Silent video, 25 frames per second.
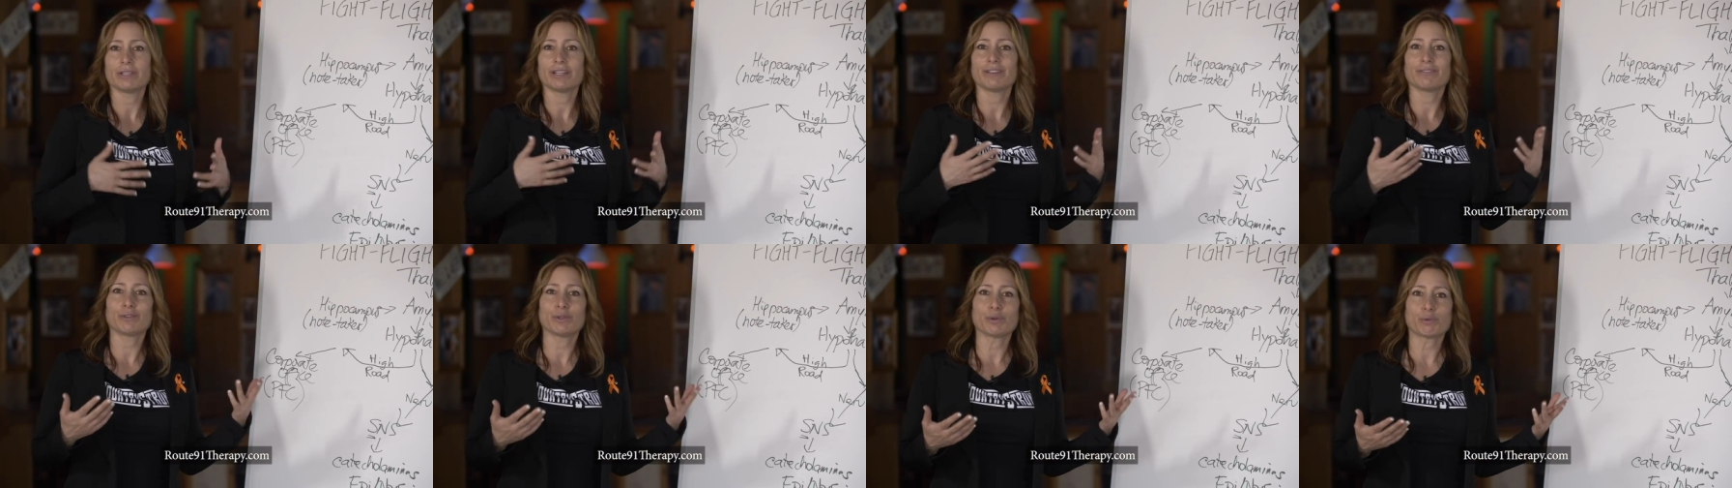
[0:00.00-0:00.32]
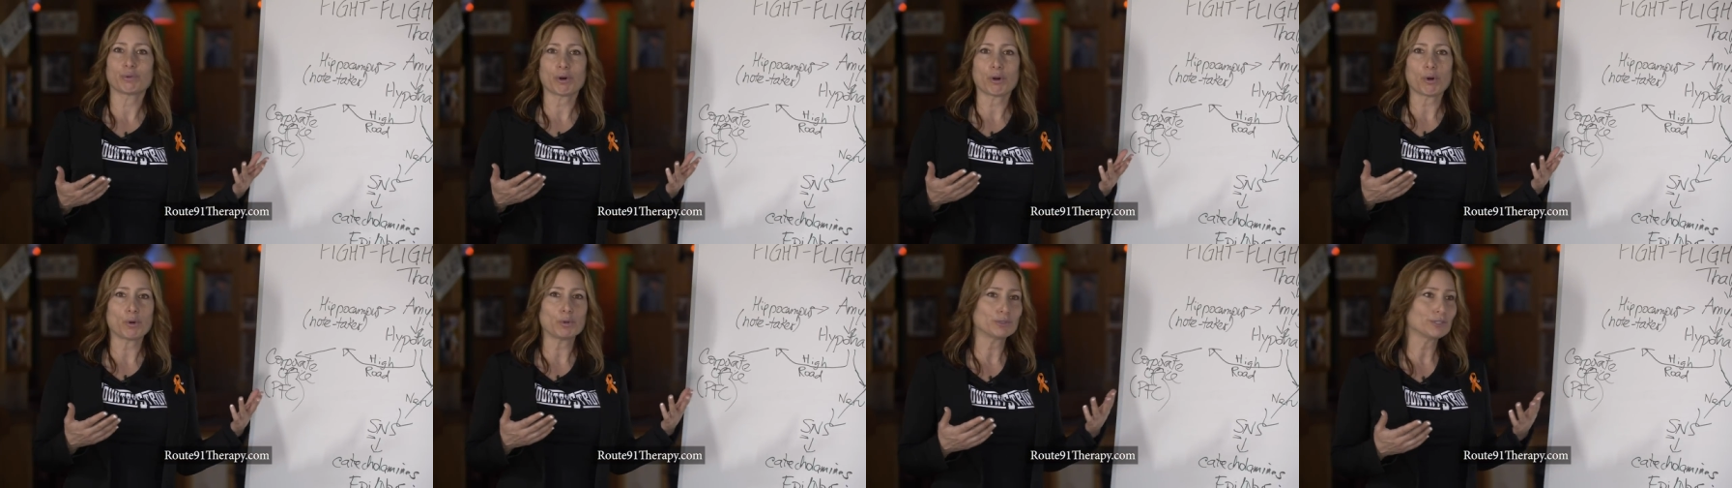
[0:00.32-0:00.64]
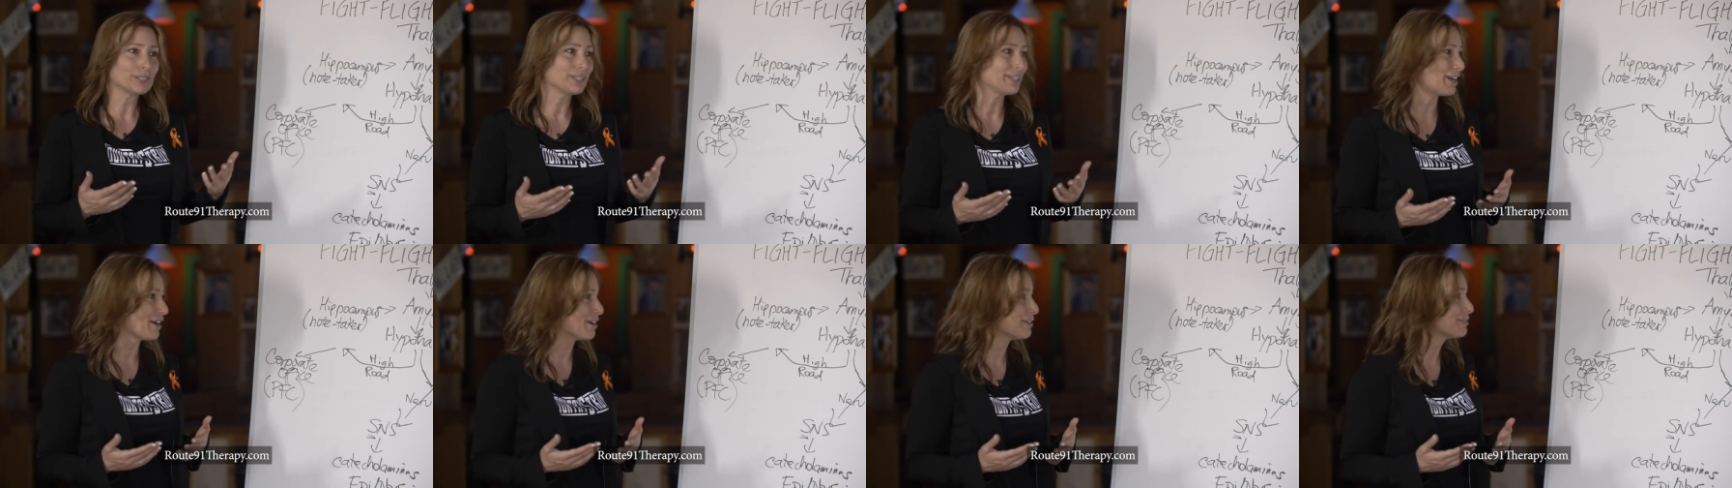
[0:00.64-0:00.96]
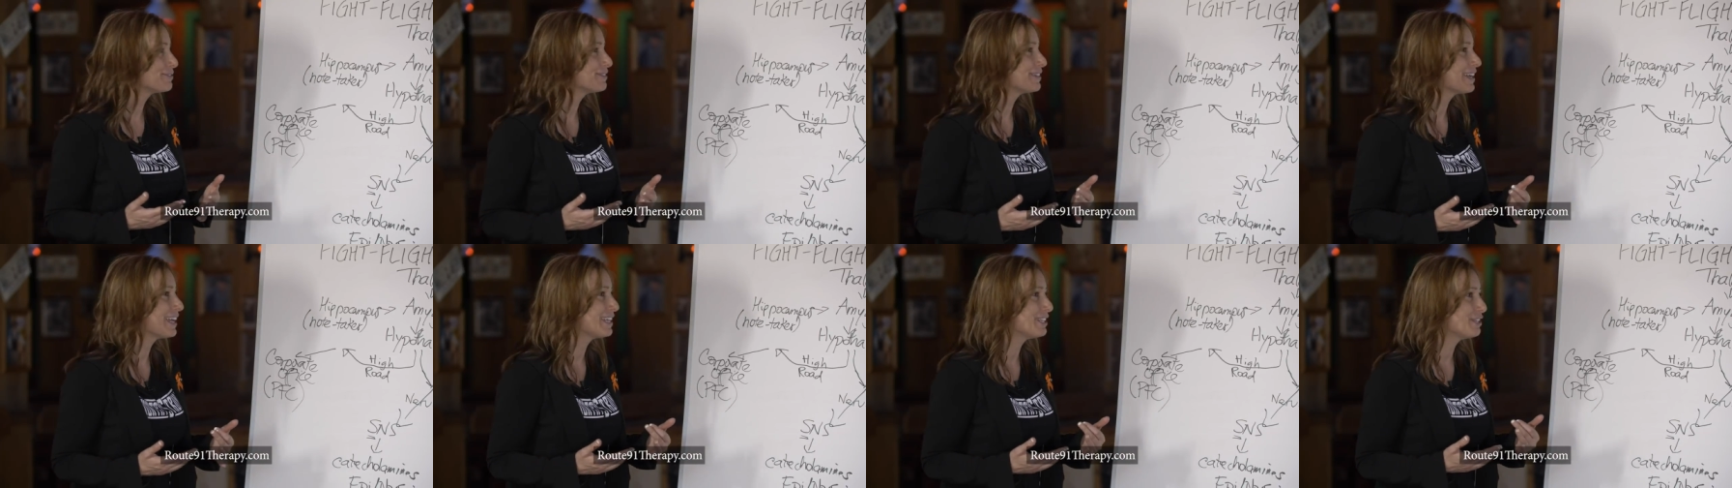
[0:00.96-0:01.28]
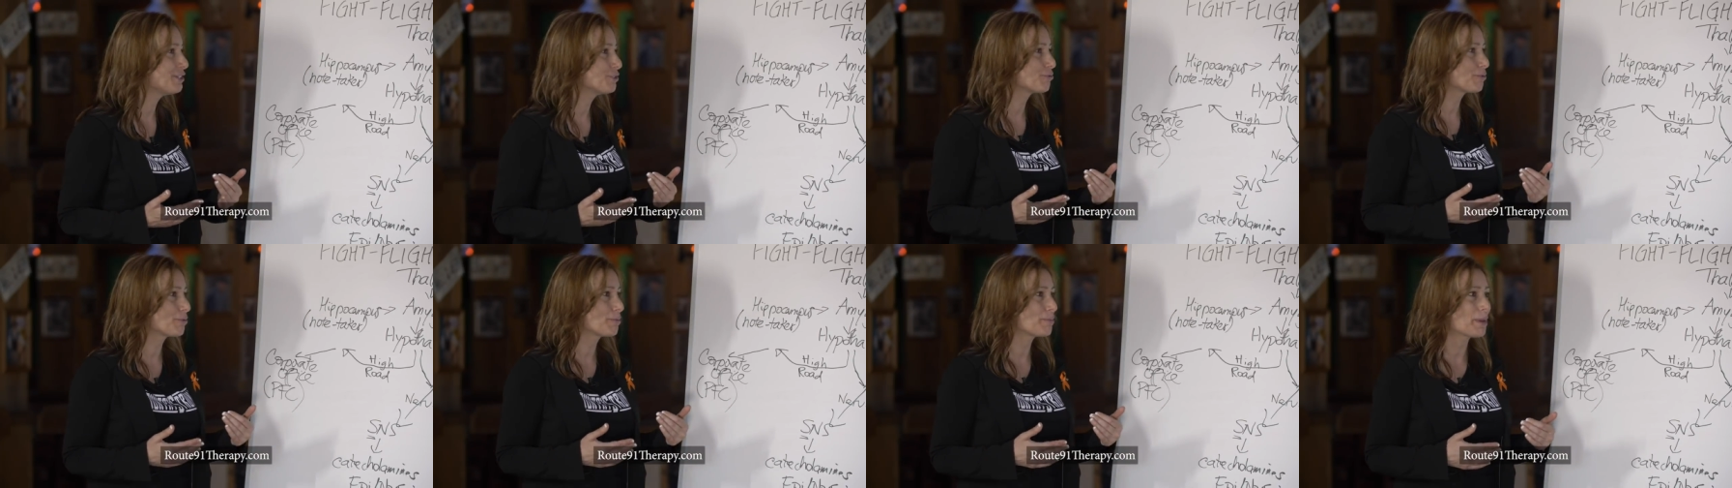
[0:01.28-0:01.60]
if you were old enough
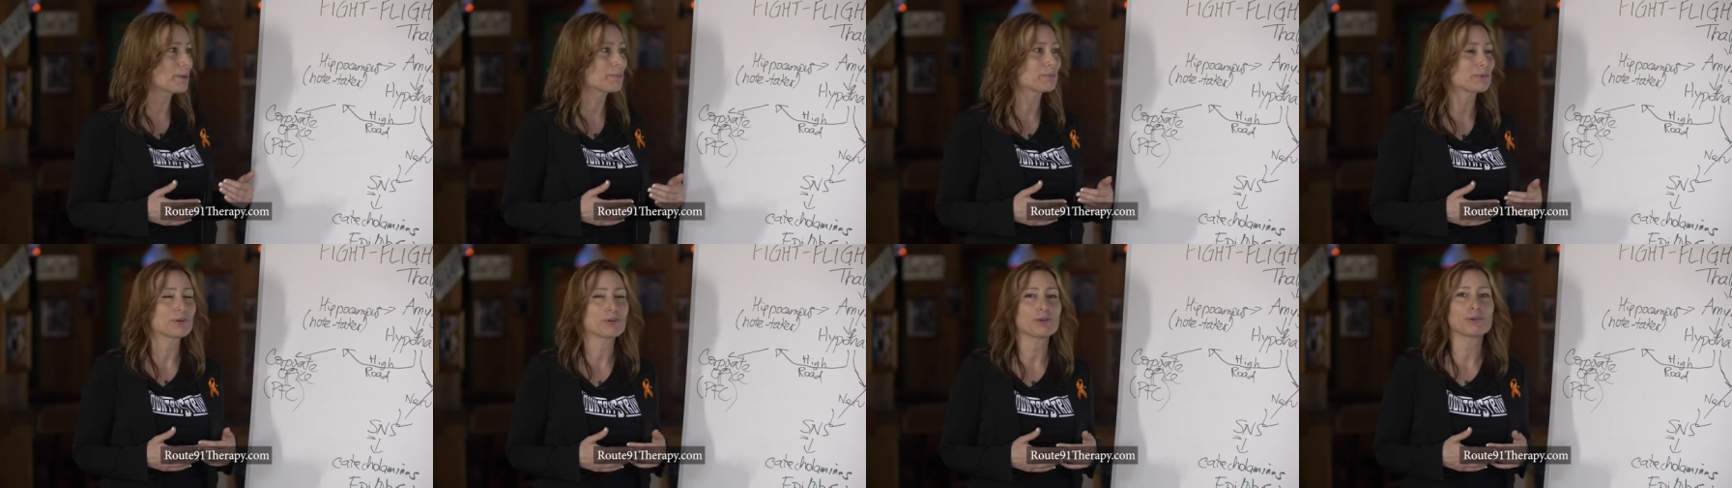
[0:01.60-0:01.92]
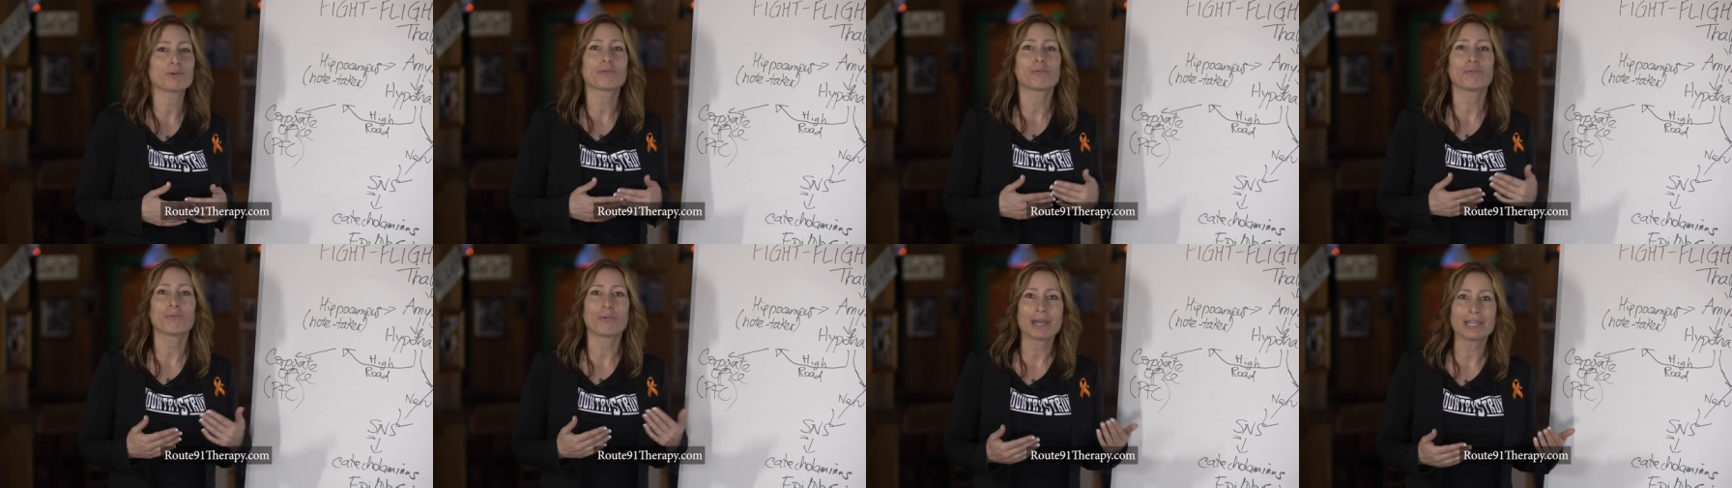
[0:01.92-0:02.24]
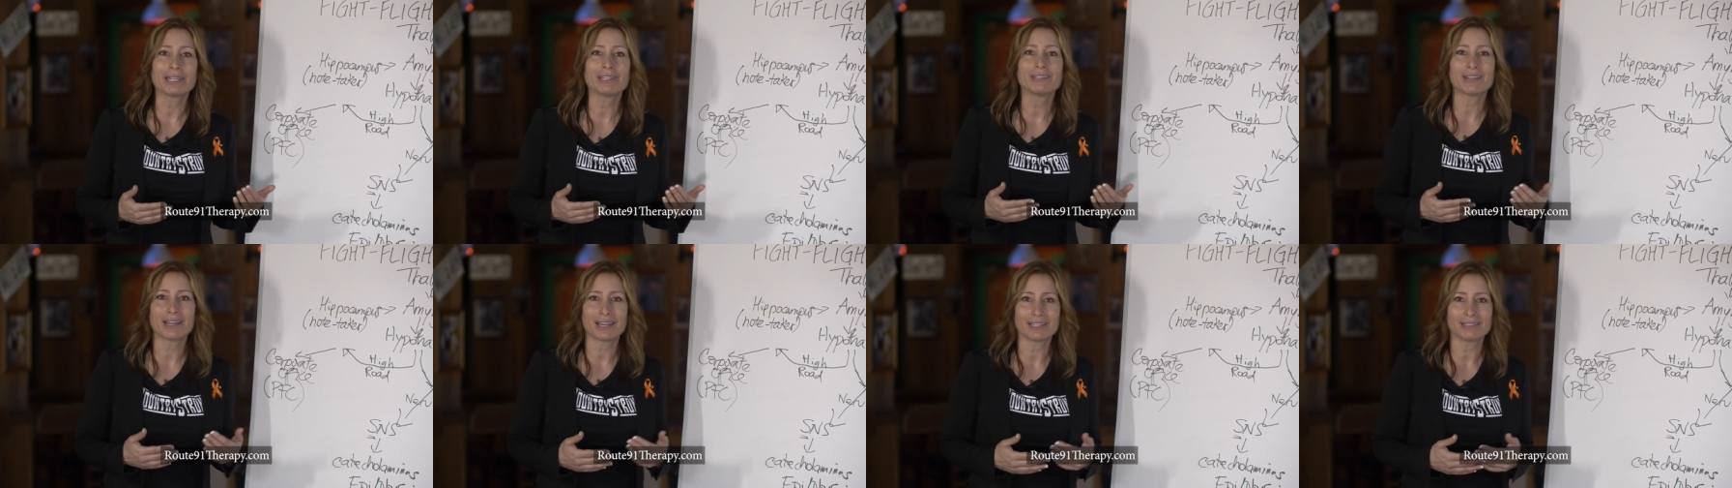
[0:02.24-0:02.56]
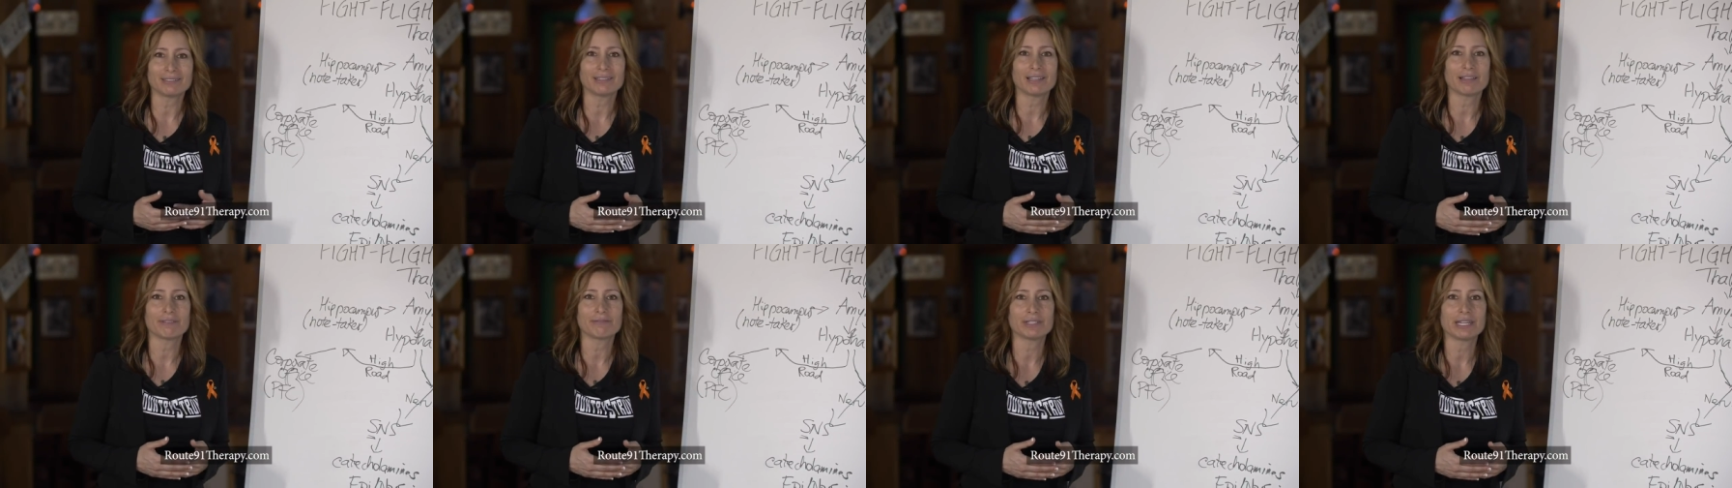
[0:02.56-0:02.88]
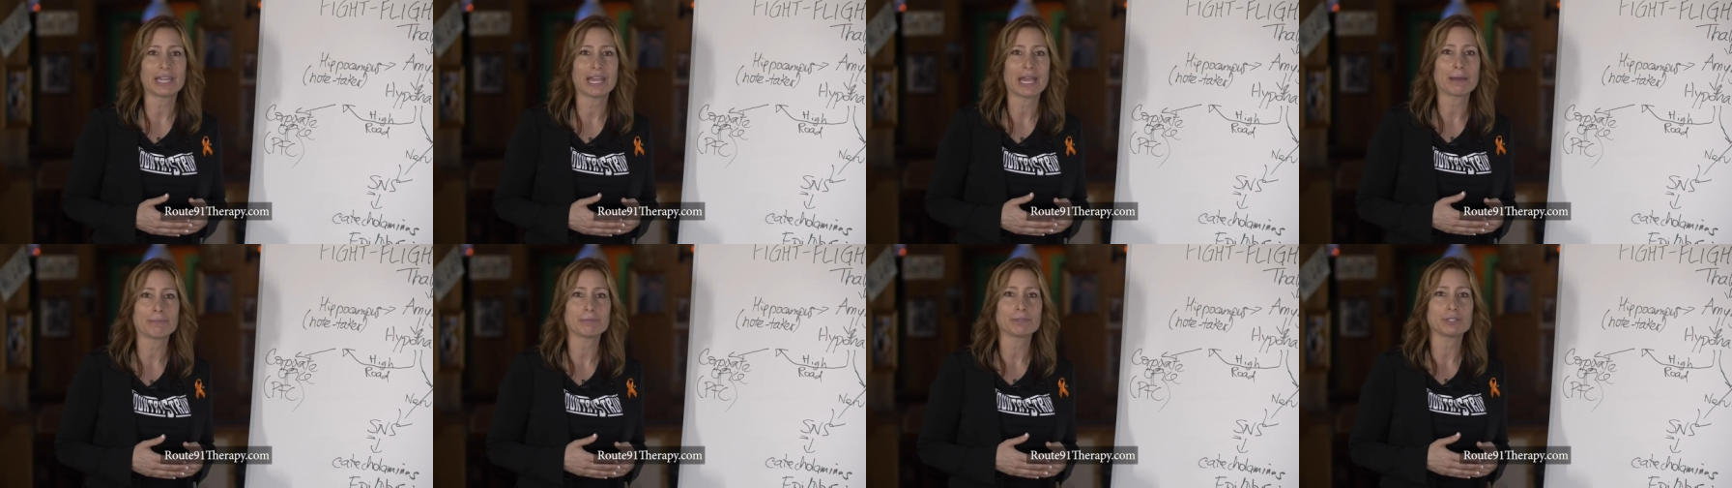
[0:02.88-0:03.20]
and you remember when 9
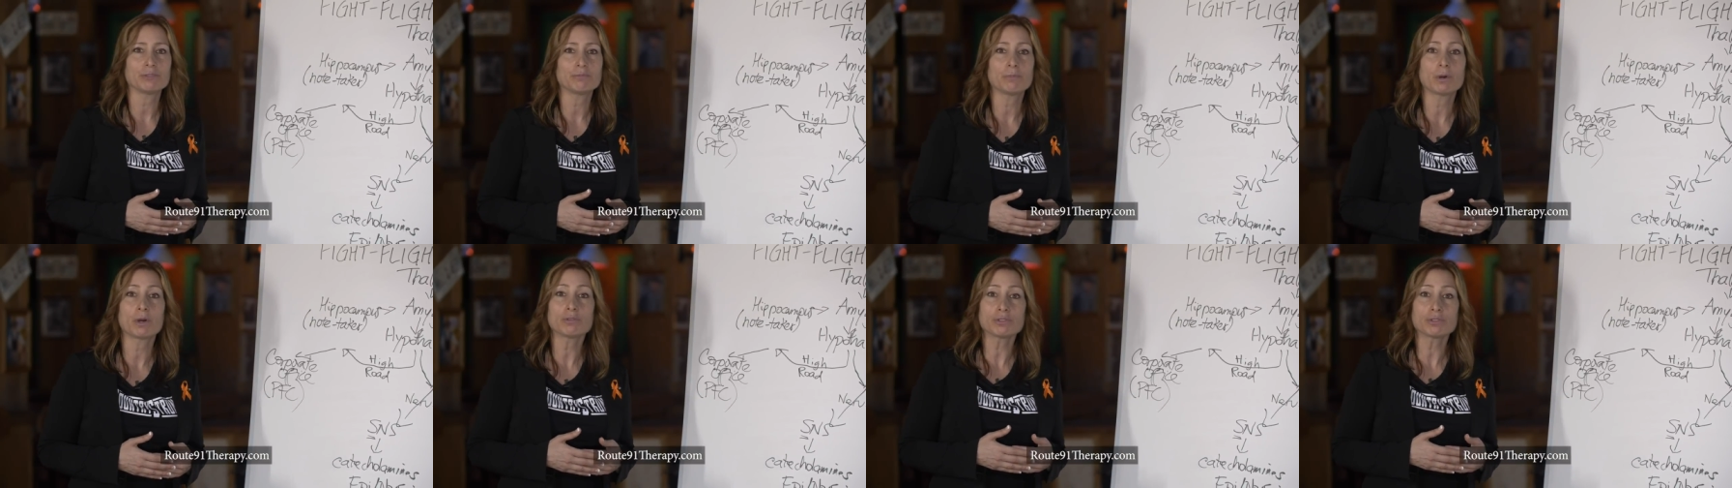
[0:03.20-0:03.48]
11 happened,